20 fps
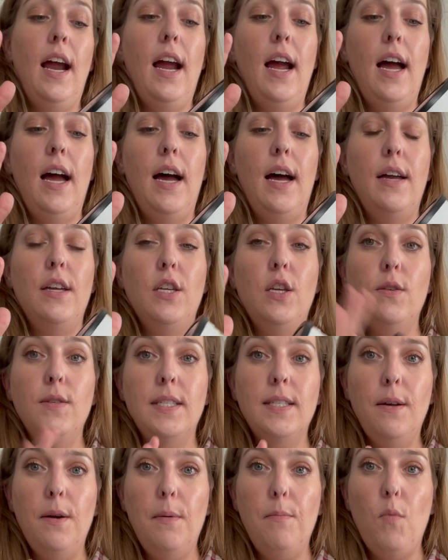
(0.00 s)
uh, use
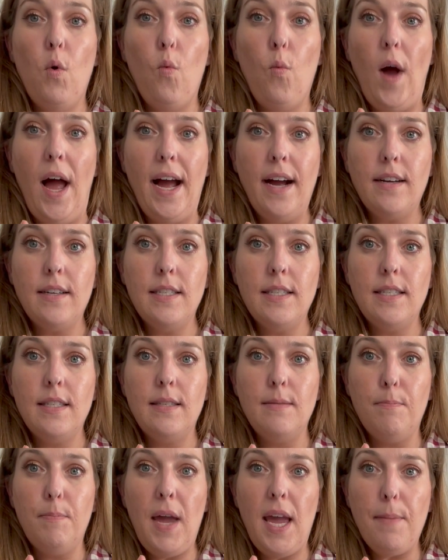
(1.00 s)
some
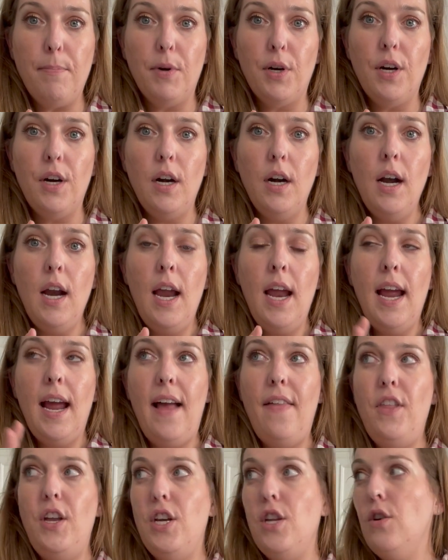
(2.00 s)
wax paper
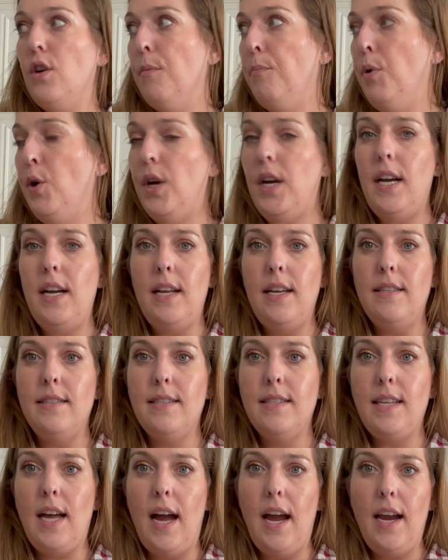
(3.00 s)
and then you could put it
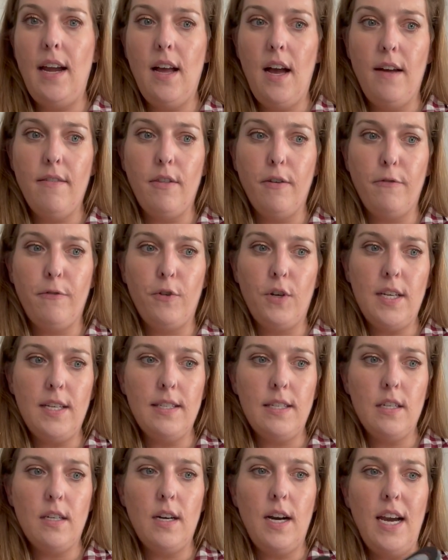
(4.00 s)
inside of the
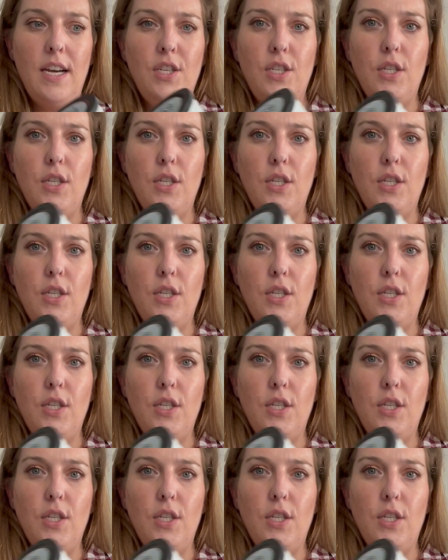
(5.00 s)
freezer and